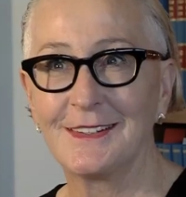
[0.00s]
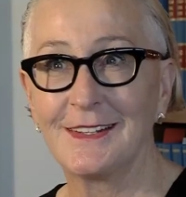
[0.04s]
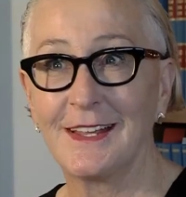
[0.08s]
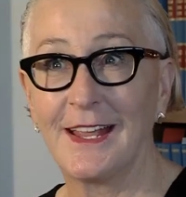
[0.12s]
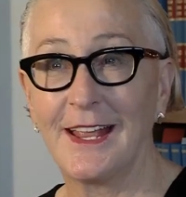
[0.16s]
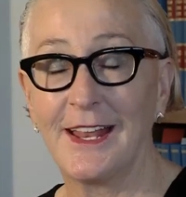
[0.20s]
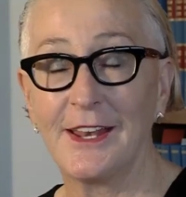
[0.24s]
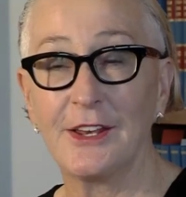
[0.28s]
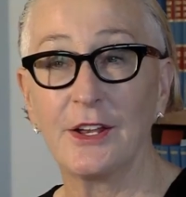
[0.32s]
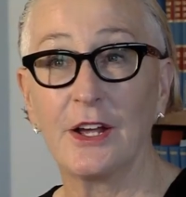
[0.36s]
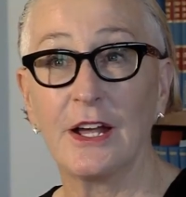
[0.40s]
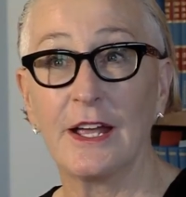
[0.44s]

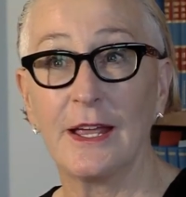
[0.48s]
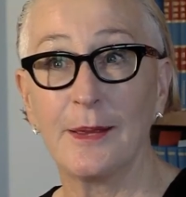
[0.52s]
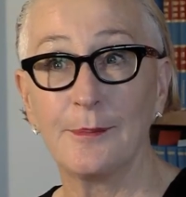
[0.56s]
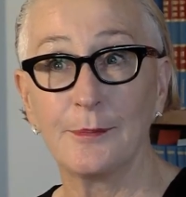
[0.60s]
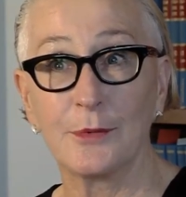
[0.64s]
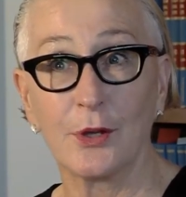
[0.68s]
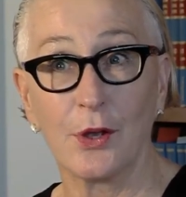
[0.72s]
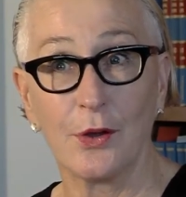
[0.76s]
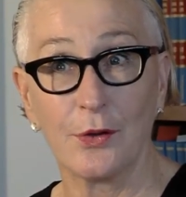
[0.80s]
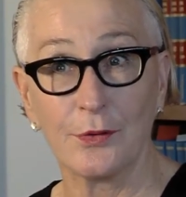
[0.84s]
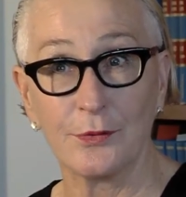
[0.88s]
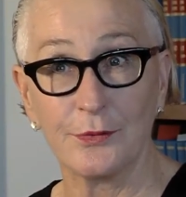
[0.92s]
And I am
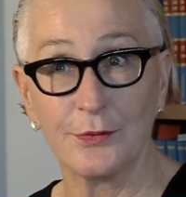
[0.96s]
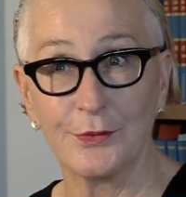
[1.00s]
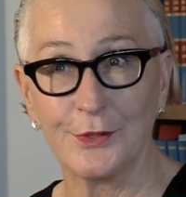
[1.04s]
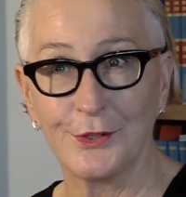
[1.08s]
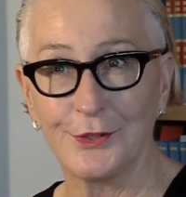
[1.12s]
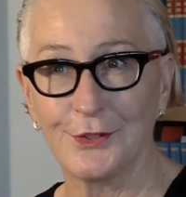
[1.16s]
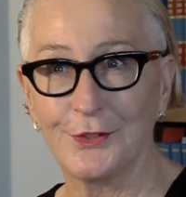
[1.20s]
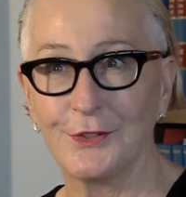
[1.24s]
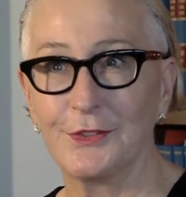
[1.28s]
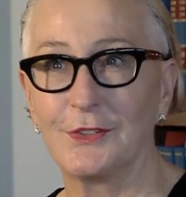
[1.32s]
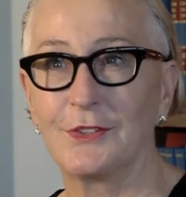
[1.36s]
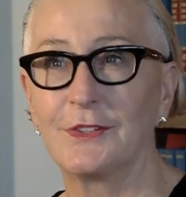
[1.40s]

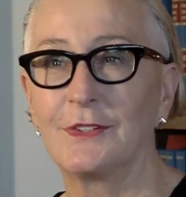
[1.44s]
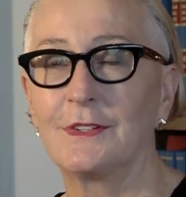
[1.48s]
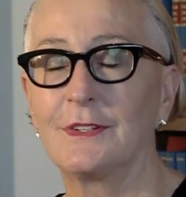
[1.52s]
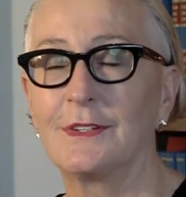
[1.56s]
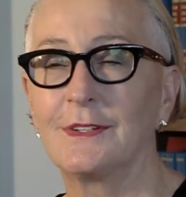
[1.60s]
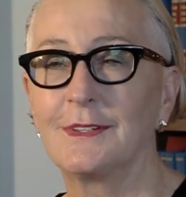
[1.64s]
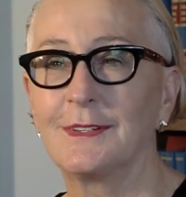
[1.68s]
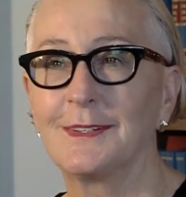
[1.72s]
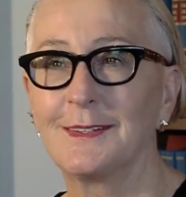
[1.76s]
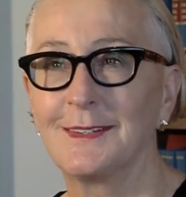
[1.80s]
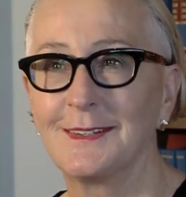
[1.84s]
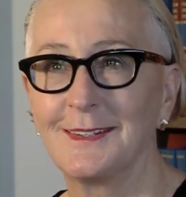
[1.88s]
confident
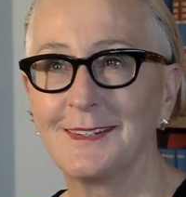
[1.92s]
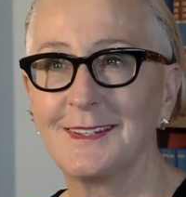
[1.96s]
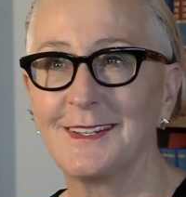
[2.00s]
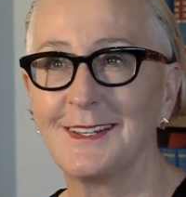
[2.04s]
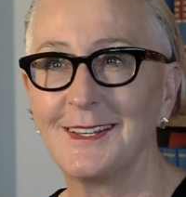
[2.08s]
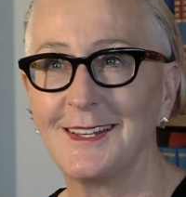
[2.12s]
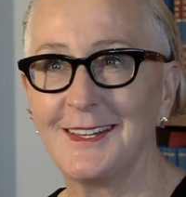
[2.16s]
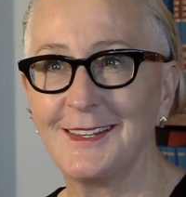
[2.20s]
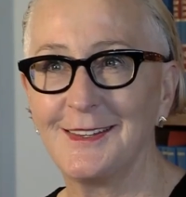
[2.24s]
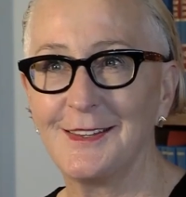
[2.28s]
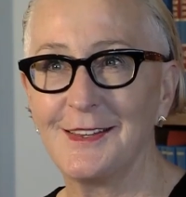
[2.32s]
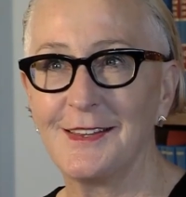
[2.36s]

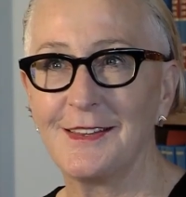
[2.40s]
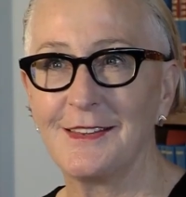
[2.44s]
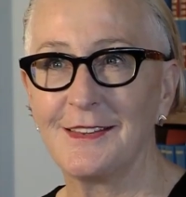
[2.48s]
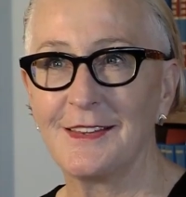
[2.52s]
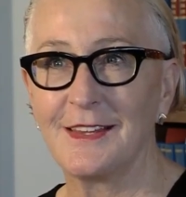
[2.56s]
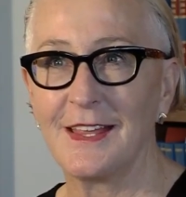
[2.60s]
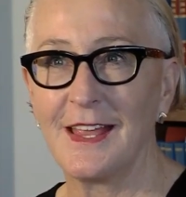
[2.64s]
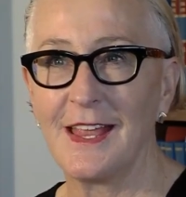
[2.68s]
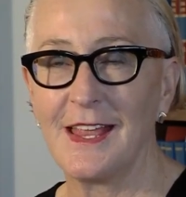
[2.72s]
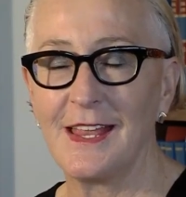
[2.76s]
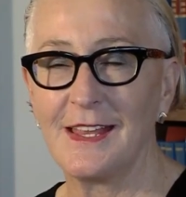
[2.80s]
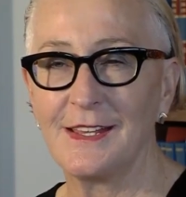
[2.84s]
in
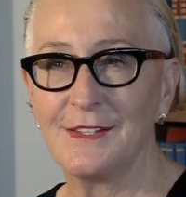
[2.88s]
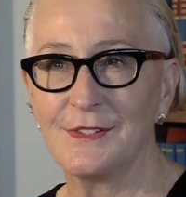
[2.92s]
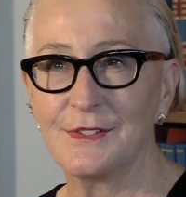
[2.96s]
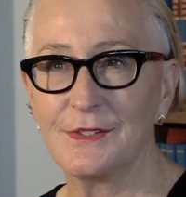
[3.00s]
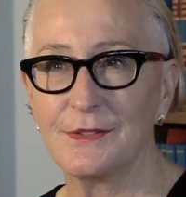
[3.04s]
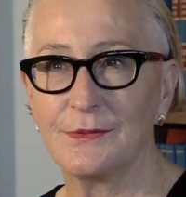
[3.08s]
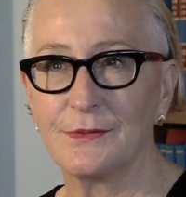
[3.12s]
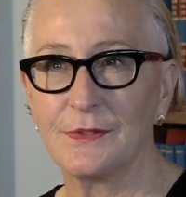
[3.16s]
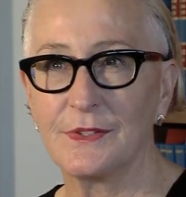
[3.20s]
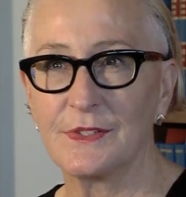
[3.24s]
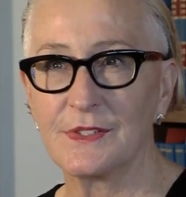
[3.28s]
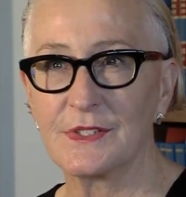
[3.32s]
the hands
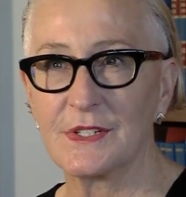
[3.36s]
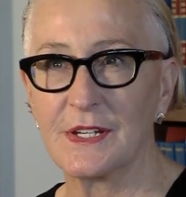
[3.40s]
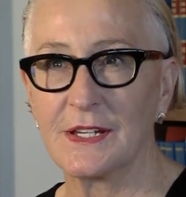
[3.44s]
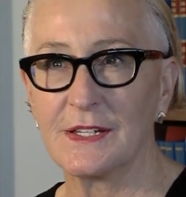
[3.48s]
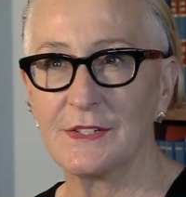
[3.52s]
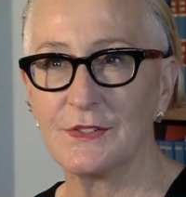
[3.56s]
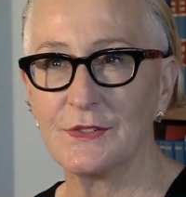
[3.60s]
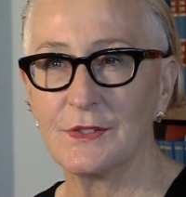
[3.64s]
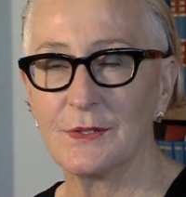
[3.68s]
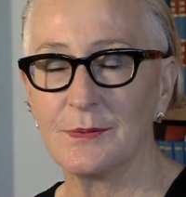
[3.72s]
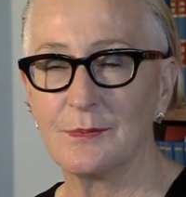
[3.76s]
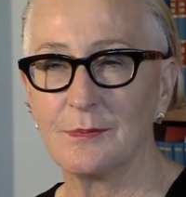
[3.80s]
of the
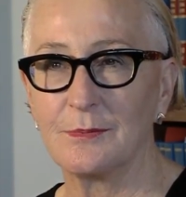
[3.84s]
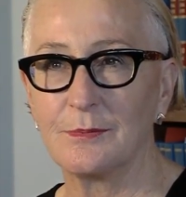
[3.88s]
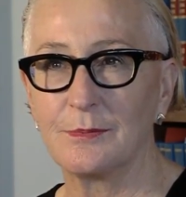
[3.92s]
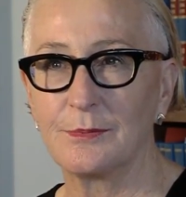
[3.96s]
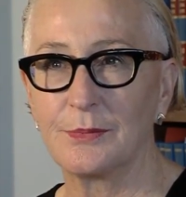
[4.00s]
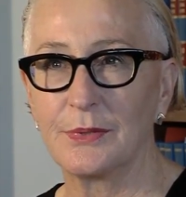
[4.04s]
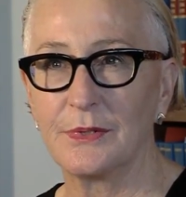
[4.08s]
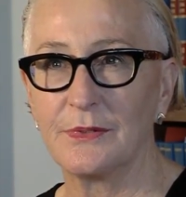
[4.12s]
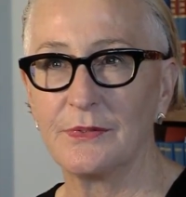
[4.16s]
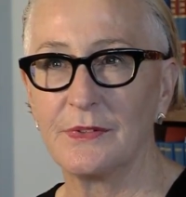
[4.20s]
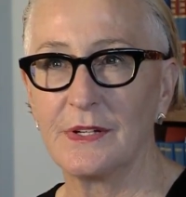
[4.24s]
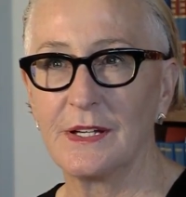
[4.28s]
station
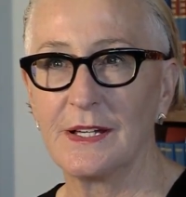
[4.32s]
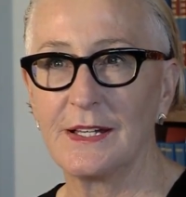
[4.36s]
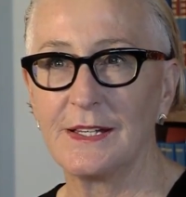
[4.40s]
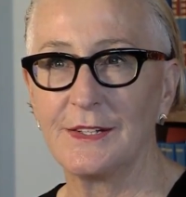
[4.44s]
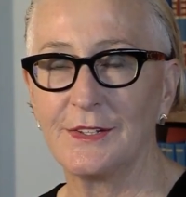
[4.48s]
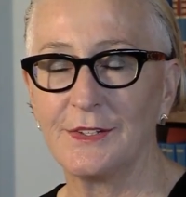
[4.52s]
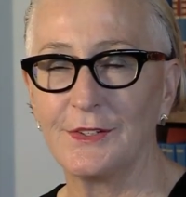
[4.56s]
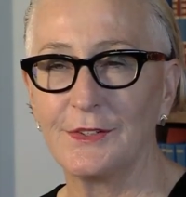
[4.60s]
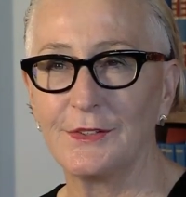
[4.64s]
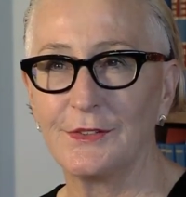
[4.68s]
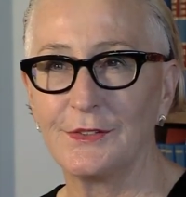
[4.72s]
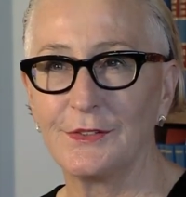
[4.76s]

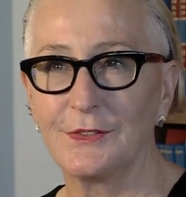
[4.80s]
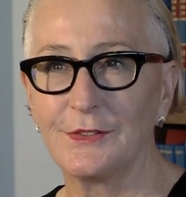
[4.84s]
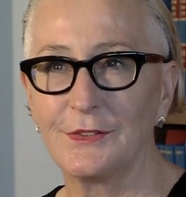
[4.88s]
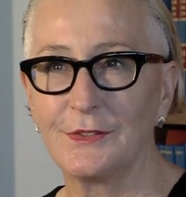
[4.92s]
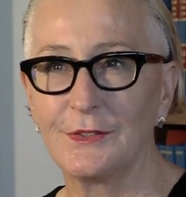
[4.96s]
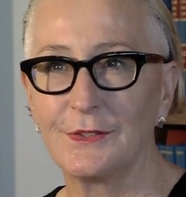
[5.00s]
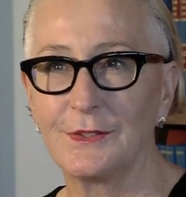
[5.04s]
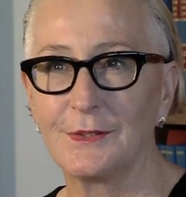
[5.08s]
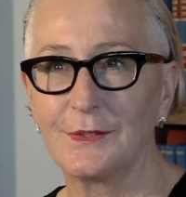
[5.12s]
providers.